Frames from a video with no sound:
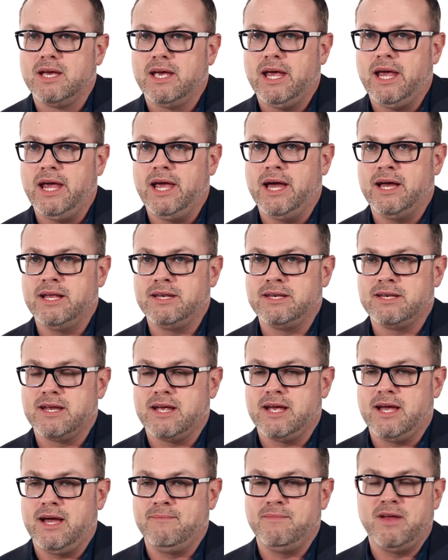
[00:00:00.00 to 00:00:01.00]
And
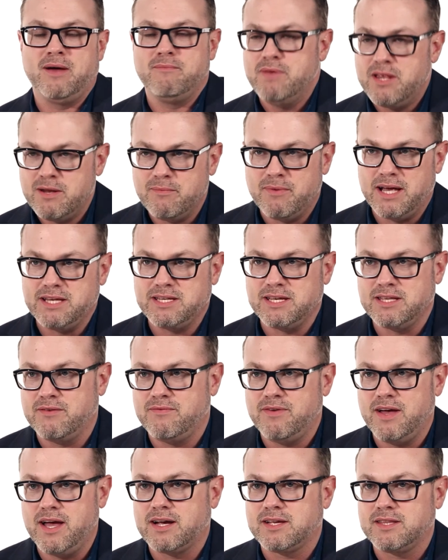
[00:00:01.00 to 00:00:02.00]
I'm not minimizing
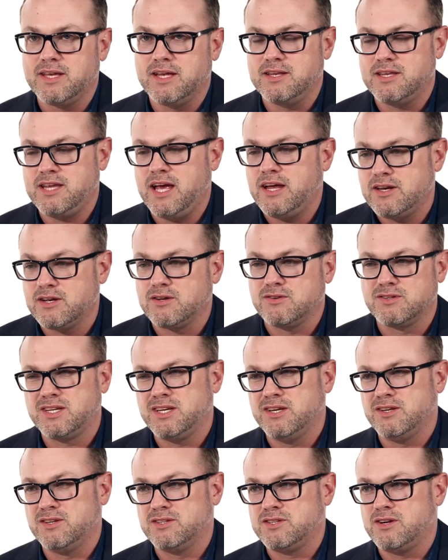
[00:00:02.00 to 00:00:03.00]
the fact that technical
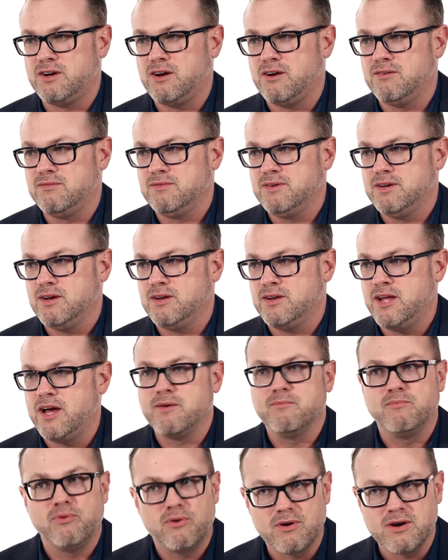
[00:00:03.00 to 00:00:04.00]
skills are
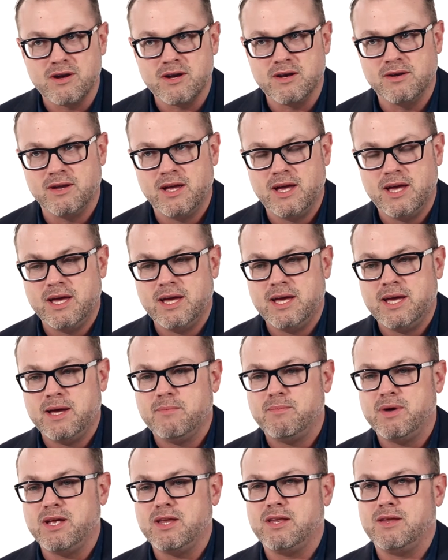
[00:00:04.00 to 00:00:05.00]
not important,
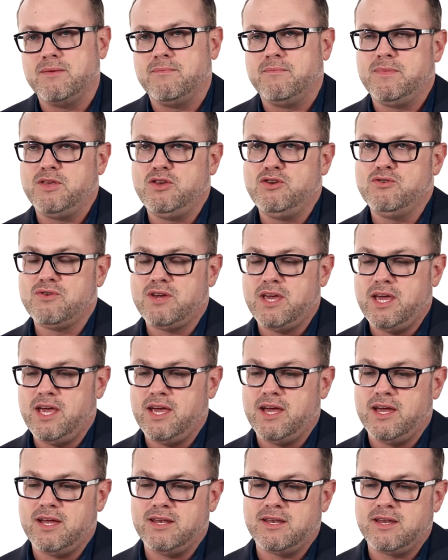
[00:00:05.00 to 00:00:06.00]
but you
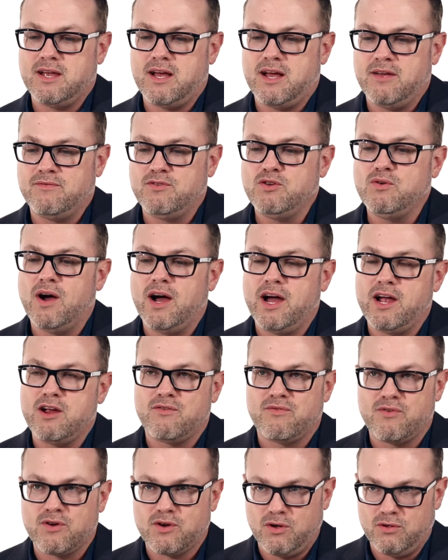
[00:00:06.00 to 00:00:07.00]
can, if you
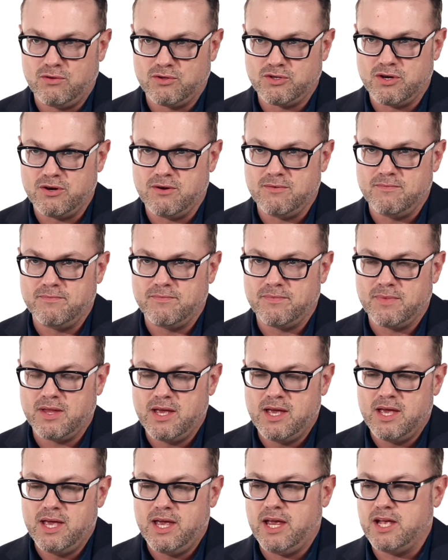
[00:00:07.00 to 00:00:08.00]
hire for culture
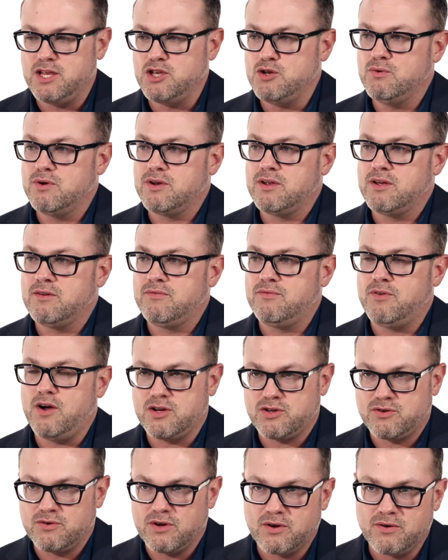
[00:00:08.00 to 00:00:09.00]
and you want to
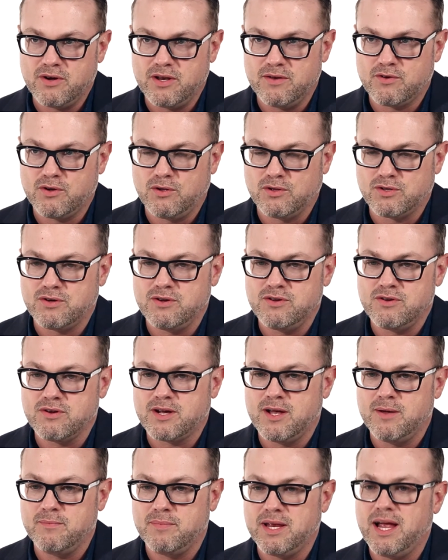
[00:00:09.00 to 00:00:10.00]
foster a creative culture in your
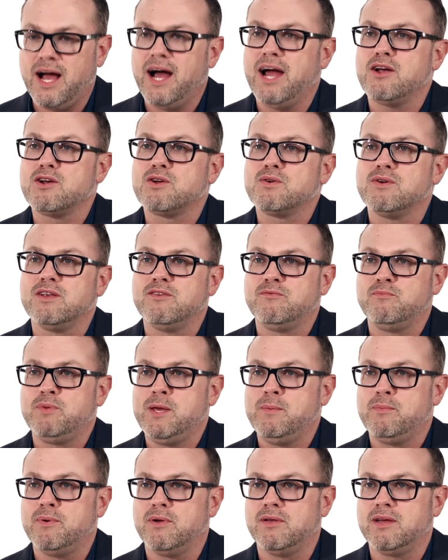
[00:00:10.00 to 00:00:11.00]
company, hire creative
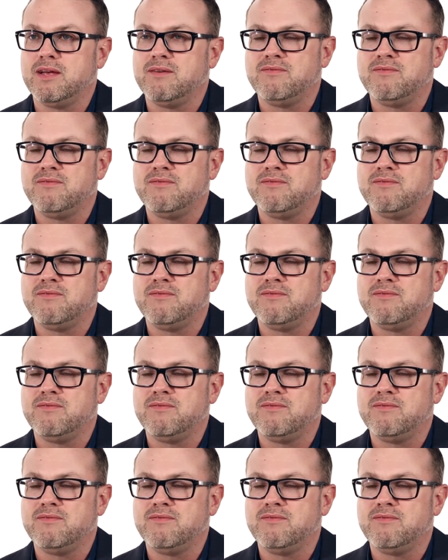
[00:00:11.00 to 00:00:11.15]
people.